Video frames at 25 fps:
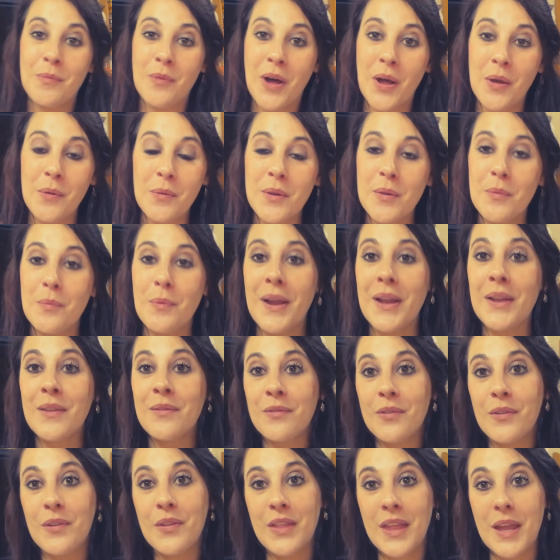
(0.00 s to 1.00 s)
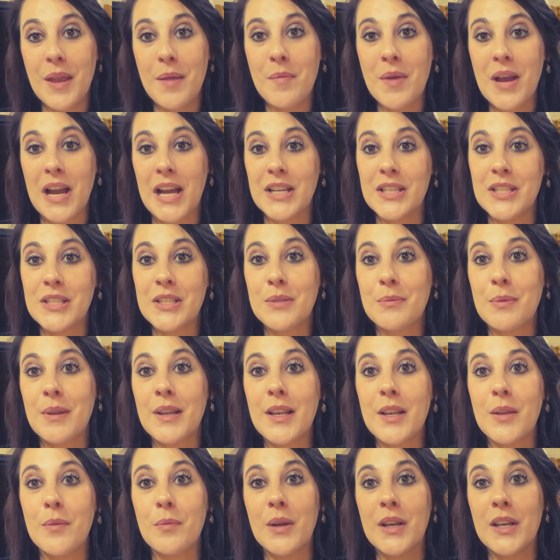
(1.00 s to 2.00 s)
While we wait for them, I just
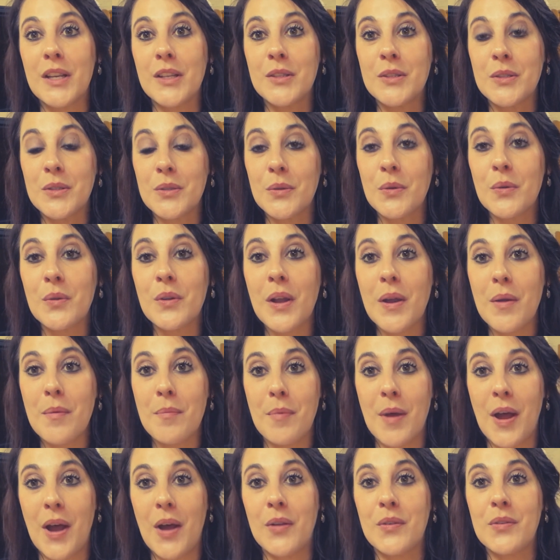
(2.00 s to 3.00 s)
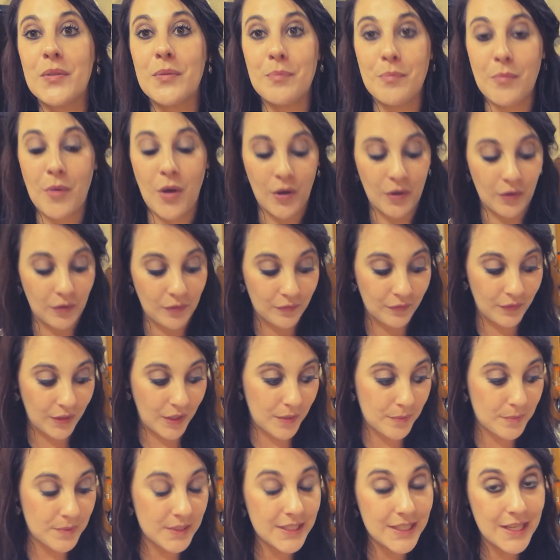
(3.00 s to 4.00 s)
quickly want to talk about modal
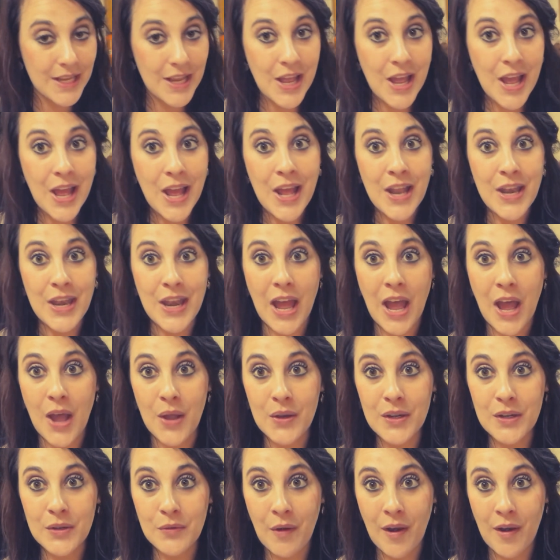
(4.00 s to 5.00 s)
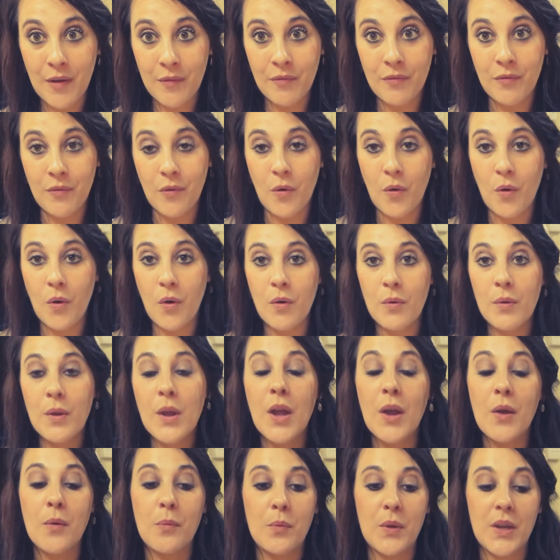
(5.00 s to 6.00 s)
verbs. Now in grade 4,
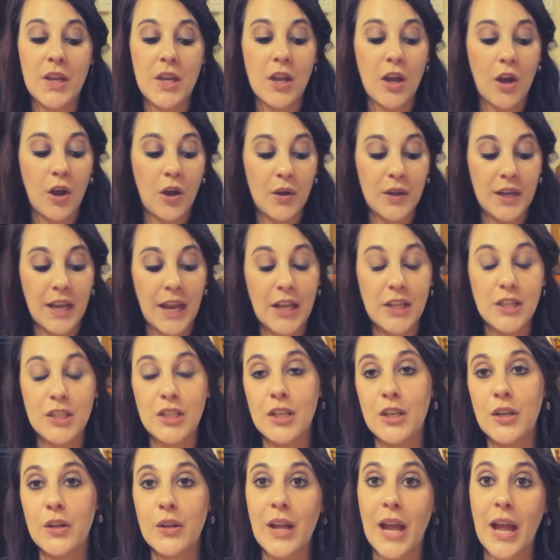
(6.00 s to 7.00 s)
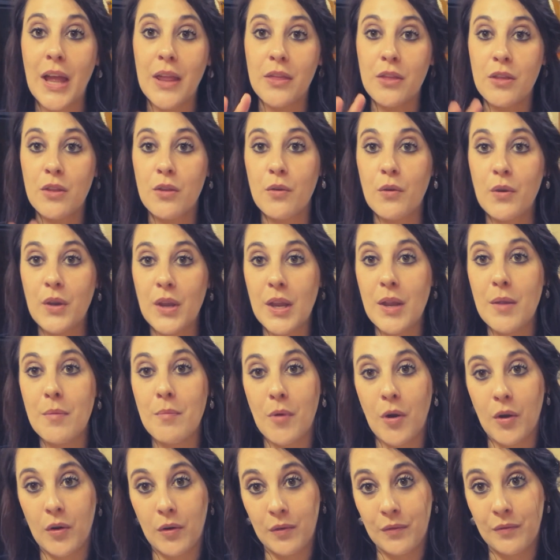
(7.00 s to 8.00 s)
we are going to look at 3
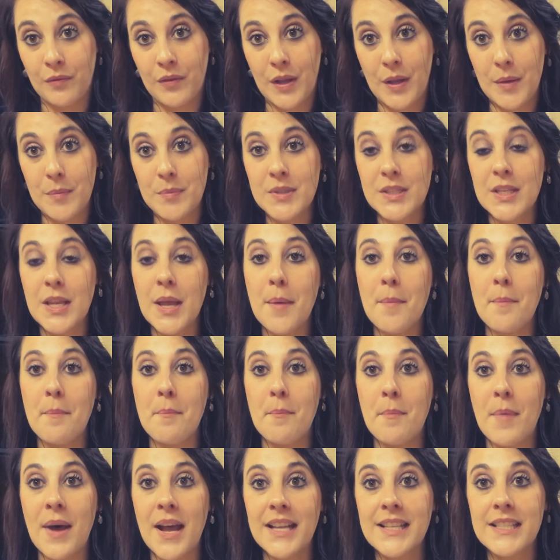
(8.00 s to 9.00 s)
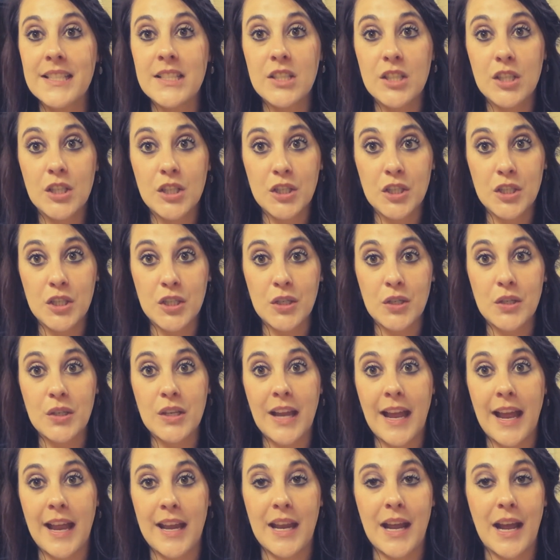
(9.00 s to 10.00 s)
modal verbs: must, should
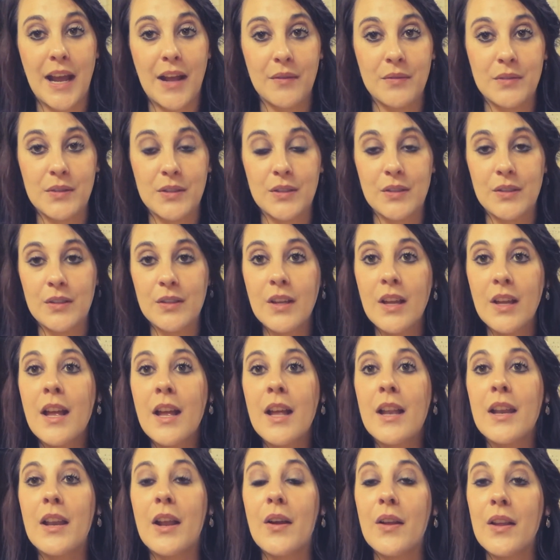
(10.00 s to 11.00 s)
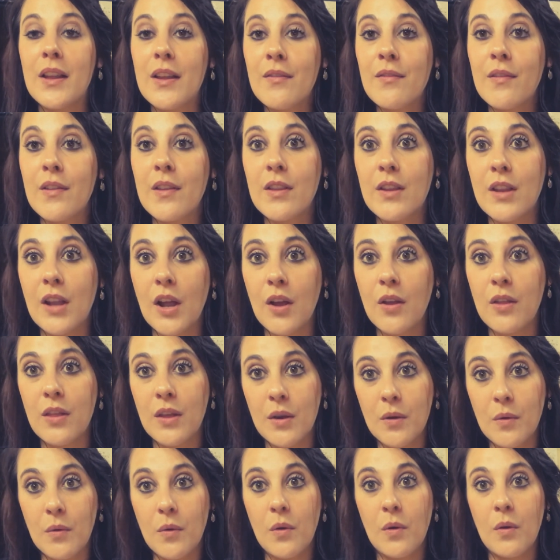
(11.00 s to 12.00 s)
and have to. Now even though
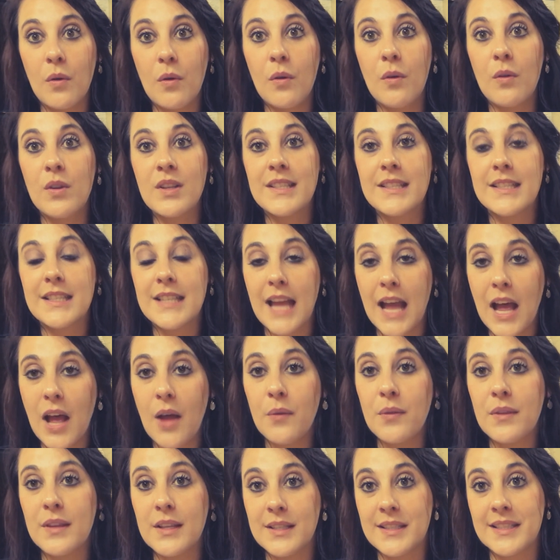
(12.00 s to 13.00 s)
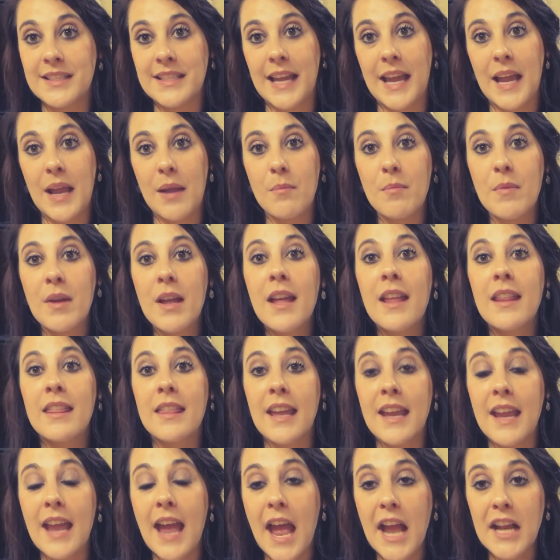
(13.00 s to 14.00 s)
they all sound the same,
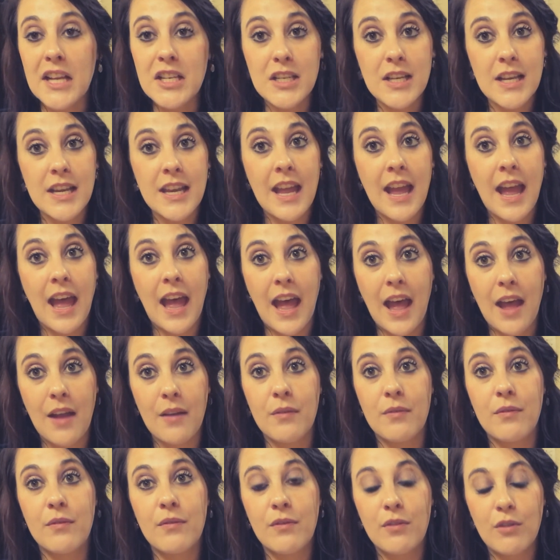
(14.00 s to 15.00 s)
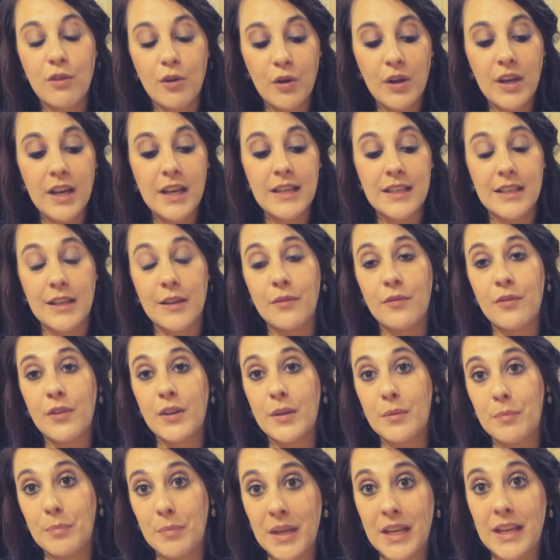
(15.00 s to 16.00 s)
they actually have 3
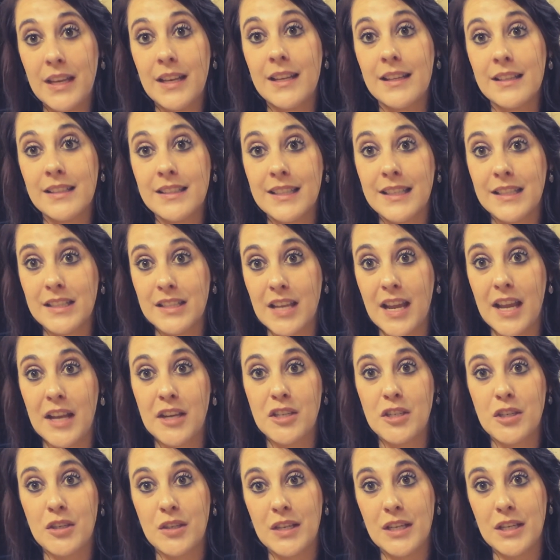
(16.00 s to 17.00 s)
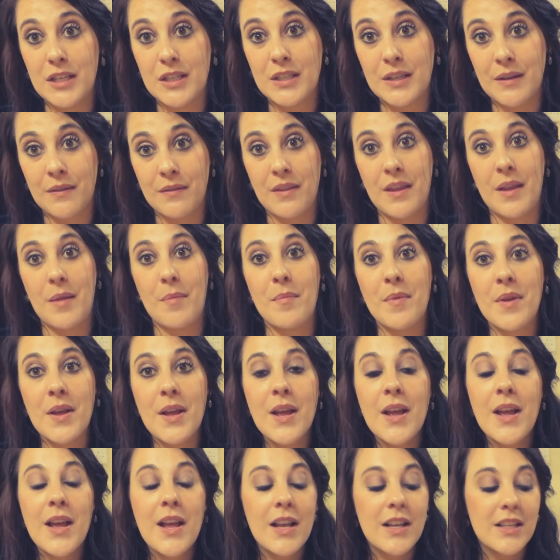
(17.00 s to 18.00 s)
different meanings attached to each of them.
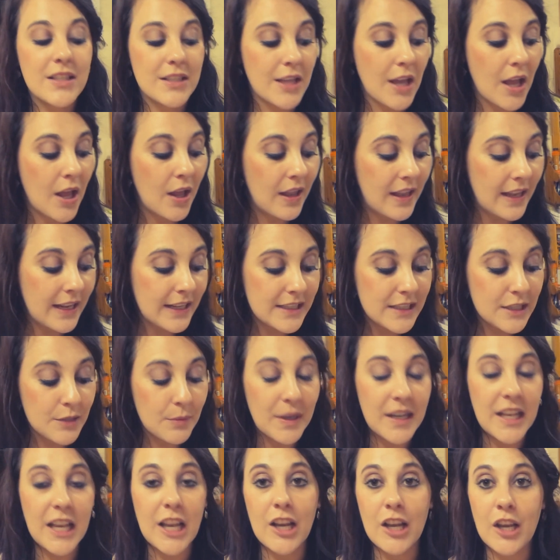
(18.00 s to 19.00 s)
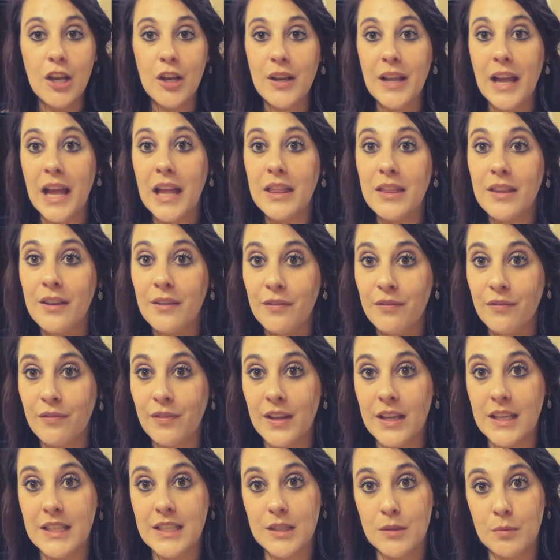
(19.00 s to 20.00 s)
So let's quickly look at the
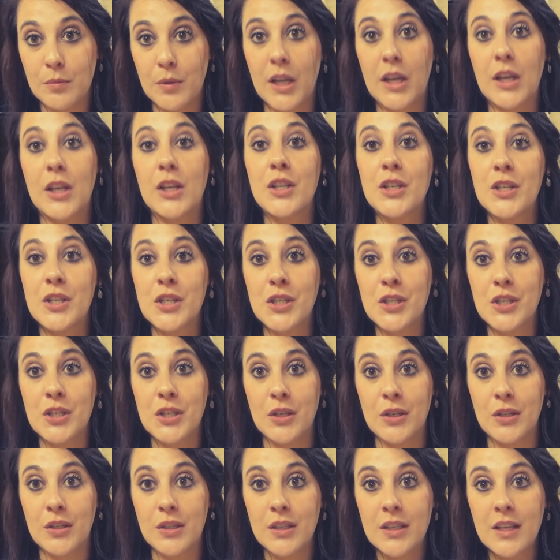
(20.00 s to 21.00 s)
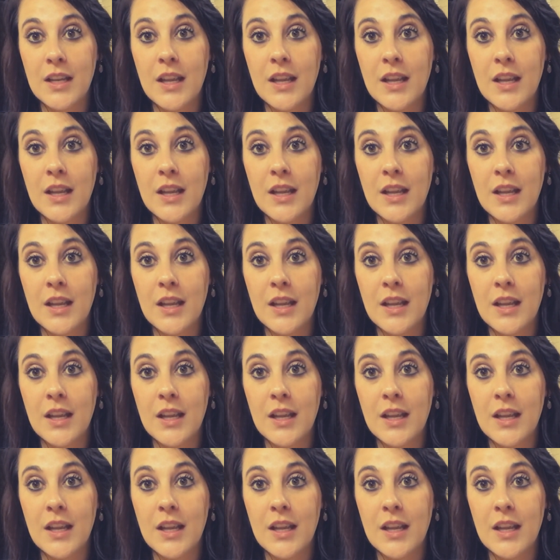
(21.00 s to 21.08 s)
first one, should.